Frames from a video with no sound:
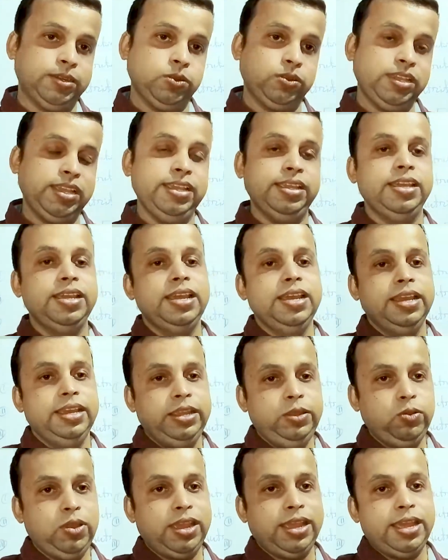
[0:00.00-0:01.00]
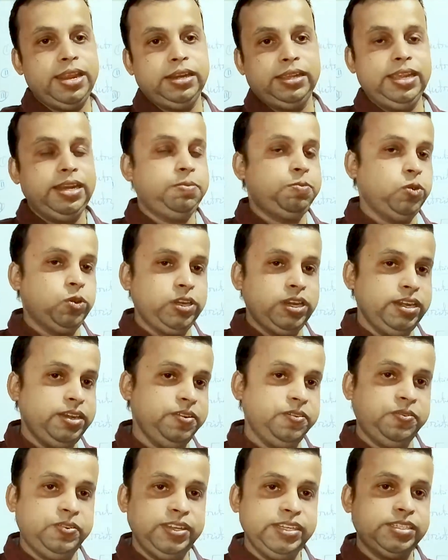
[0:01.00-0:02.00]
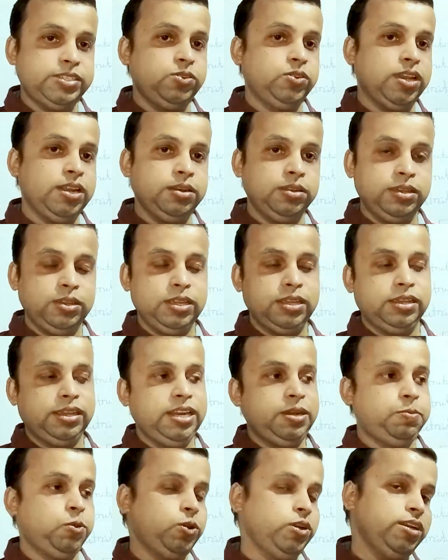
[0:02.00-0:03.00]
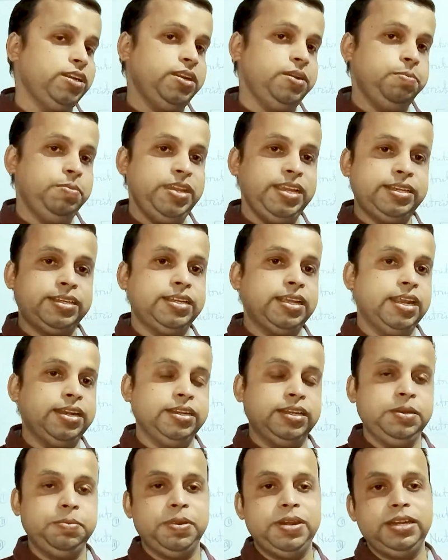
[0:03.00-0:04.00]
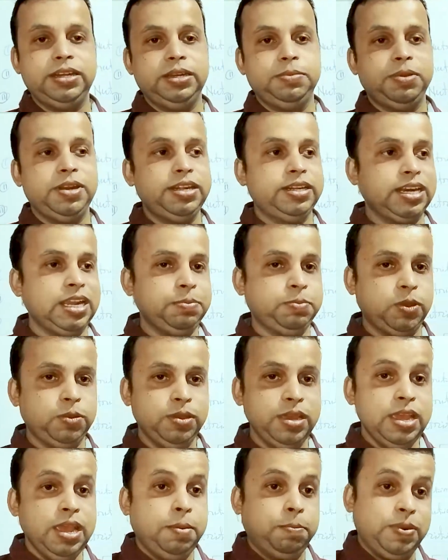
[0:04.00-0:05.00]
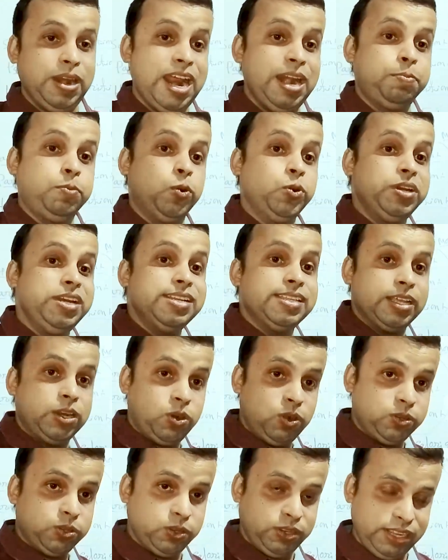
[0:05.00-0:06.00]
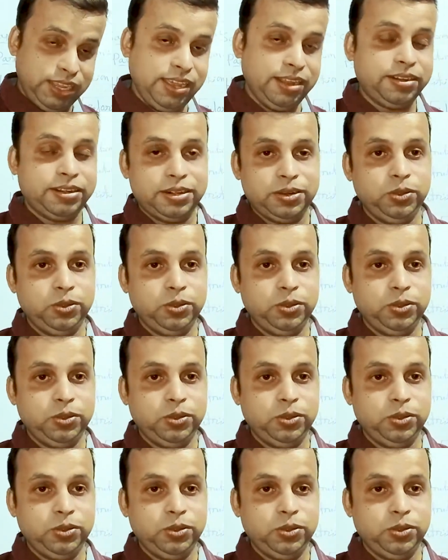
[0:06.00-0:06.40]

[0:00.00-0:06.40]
Okay, you can get protein in fish, you can get protein in meat, and different type of plant proteins are also there.